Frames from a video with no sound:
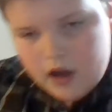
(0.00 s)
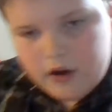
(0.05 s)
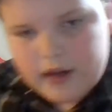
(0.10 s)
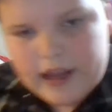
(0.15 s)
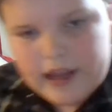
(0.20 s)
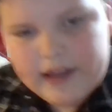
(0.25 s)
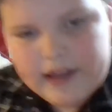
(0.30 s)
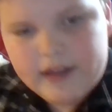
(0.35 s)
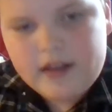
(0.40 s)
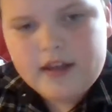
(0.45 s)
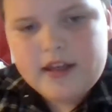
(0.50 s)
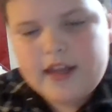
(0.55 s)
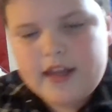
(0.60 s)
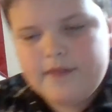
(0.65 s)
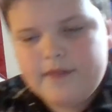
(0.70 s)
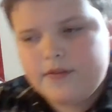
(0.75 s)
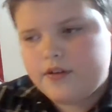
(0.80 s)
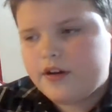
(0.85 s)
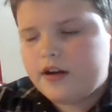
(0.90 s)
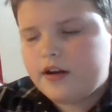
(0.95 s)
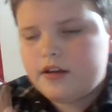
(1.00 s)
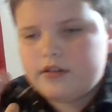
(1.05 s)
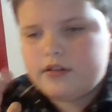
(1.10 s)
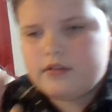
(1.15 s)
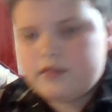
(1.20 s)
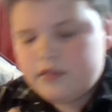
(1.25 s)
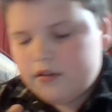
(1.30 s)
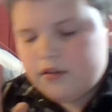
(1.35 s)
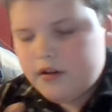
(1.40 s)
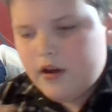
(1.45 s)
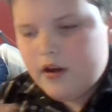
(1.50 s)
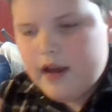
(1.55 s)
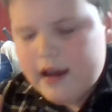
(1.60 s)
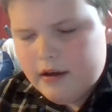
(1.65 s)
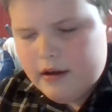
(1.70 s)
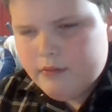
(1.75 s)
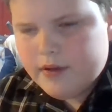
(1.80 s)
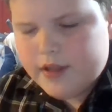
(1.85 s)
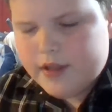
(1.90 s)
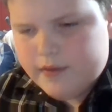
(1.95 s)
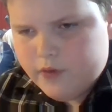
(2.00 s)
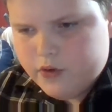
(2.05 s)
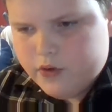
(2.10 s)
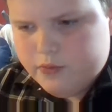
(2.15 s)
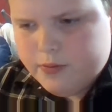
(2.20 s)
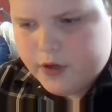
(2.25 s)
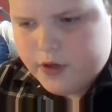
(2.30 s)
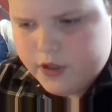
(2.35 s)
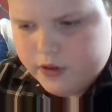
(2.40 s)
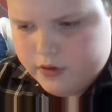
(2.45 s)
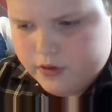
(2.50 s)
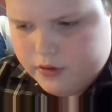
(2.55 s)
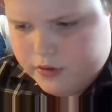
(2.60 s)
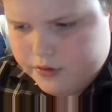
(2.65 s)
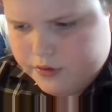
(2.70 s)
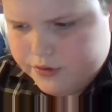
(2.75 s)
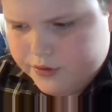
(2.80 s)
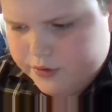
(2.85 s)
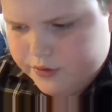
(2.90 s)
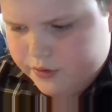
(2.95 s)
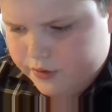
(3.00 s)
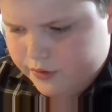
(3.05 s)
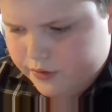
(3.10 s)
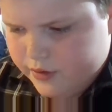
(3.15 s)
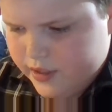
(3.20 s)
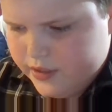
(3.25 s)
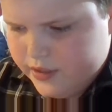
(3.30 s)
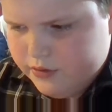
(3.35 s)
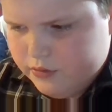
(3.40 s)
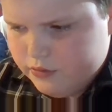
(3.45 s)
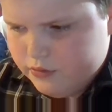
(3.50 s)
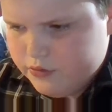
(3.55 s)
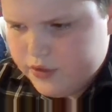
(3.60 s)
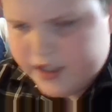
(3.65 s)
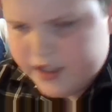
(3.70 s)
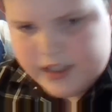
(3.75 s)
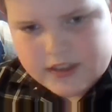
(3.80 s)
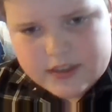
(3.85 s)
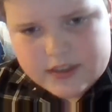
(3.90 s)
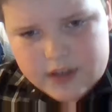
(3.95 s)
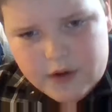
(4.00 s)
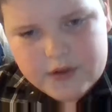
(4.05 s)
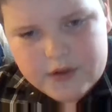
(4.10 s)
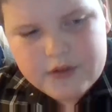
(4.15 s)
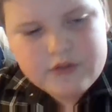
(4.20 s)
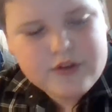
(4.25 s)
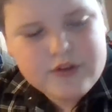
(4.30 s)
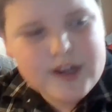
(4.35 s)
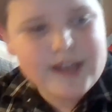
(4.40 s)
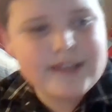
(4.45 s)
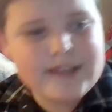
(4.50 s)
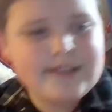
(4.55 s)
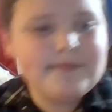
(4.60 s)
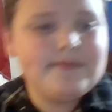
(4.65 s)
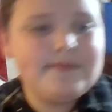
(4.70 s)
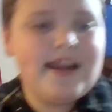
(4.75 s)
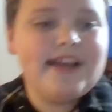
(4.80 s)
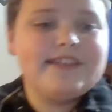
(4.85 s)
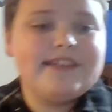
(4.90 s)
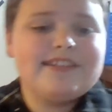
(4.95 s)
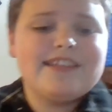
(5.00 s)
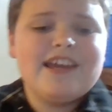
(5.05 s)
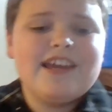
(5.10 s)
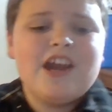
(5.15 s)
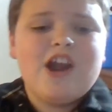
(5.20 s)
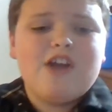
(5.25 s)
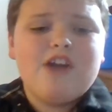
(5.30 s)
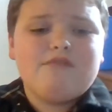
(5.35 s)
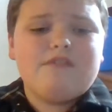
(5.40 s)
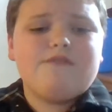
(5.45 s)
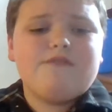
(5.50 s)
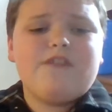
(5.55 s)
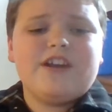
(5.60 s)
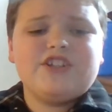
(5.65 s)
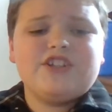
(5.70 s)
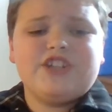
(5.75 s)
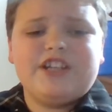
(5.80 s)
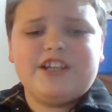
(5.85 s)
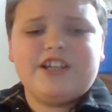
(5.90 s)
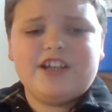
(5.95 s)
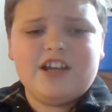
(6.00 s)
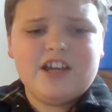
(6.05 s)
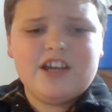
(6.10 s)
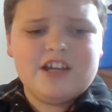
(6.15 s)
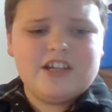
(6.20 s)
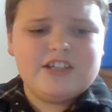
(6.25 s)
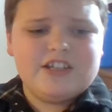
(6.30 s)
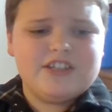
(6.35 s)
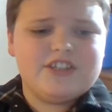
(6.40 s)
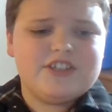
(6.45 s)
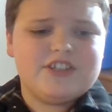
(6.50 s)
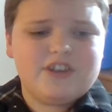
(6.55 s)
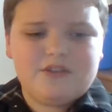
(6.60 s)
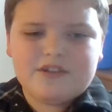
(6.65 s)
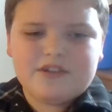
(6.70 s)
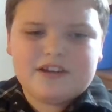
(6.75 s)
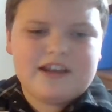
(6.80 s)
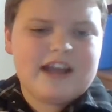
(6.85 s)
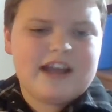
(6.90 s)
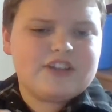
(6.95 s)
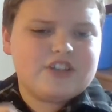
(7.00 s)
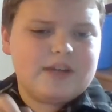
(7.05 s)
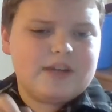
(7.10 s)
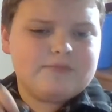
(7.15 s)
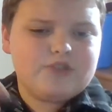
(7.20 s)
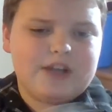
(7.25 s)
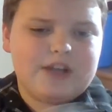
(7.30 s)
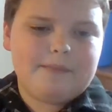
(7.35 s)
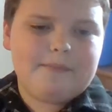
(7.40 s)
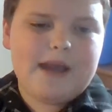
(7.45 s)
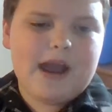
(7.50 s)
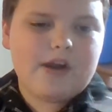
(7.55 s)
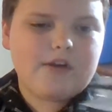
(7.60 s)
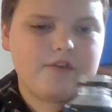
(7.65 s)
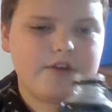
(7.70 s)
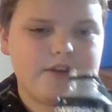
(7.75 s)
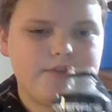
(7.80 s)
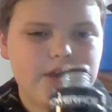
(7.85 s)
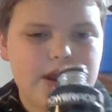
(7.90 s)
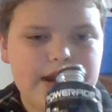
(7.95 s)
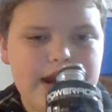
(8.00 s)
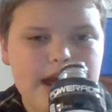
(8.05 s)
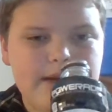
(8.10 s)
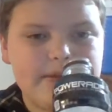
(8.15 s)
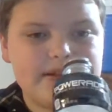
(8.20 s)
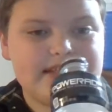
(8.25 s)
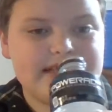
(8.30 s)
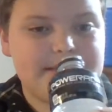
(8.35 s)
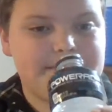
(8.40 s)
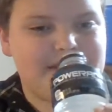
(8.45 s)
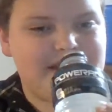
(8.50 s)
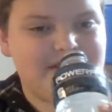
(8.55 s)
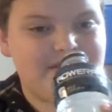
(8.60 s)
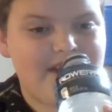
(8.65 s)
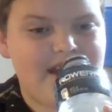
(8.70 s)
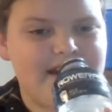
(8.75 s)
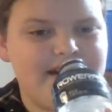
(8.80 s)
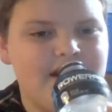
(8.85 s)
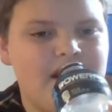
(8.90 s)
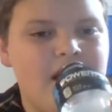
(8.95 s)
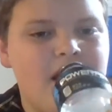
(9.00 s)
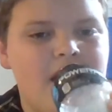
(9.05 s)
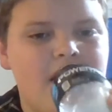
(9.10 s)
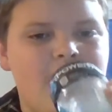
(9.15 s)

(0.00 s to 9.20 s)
Okay, if you're gonna, you know how whenever you put you're drinking some nice refreshing soda. Actually, I'm drinking Powerade right now, but same thing, right?